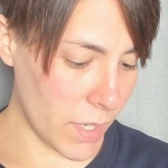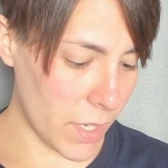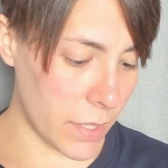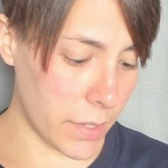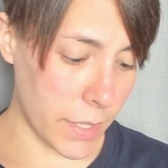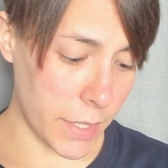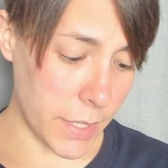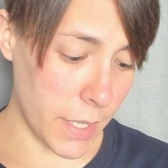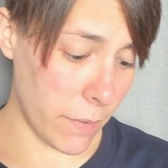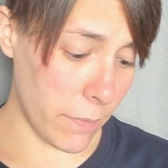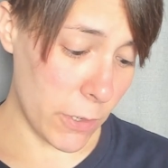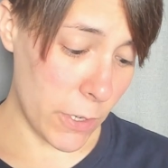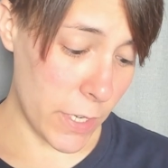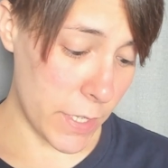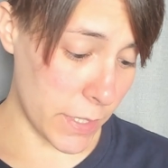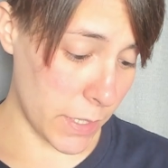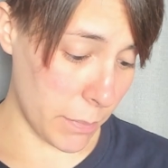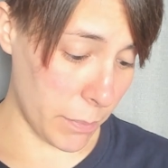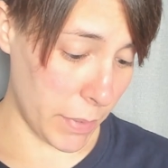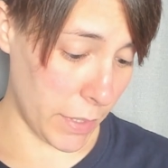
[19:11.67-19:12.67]
They never
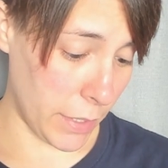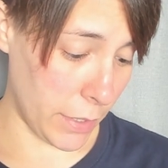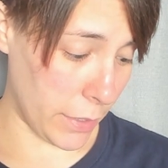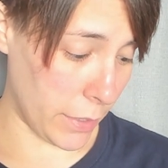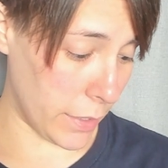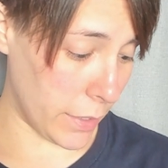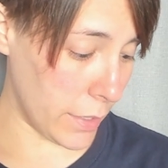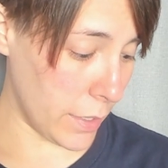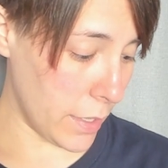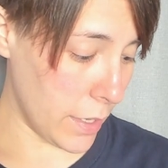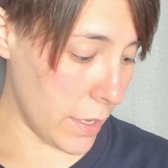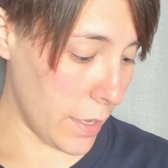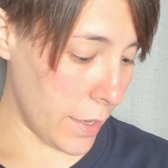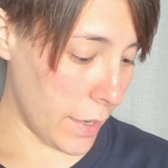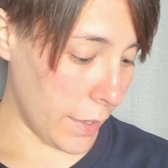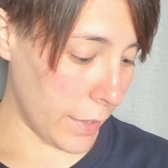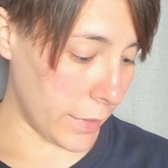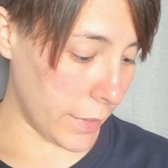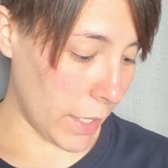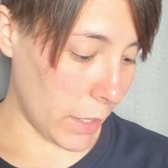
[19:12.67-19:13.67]
disappeared.
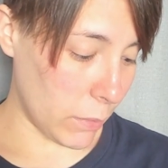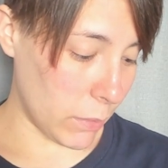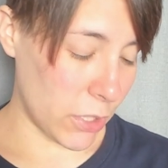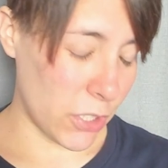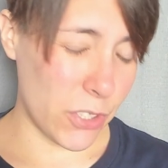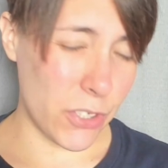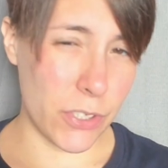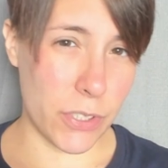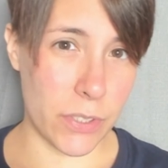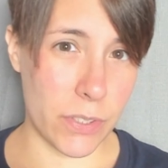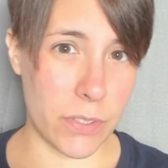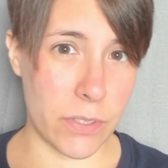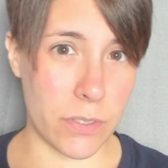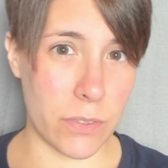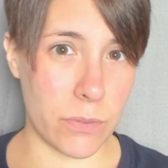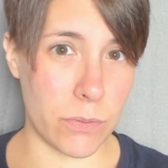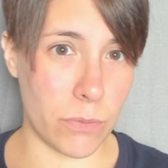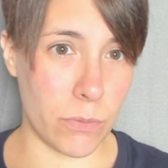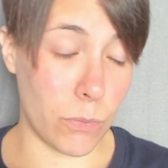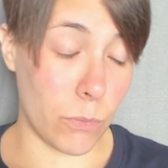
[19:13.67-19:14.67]
That was just
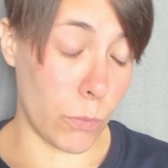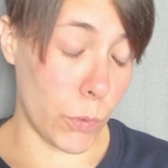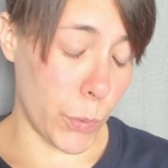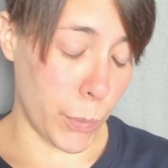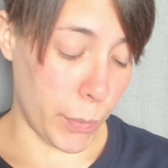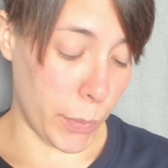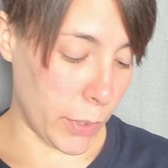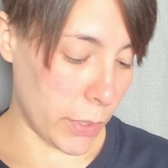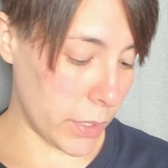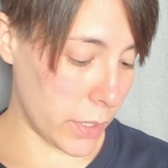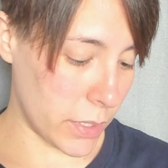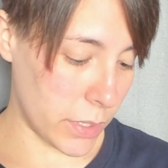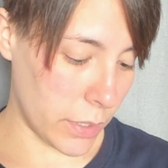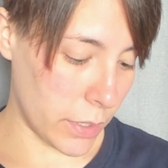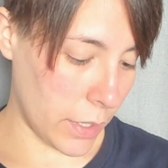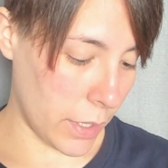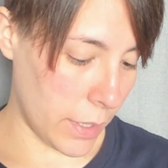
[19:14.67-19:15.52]
rumors.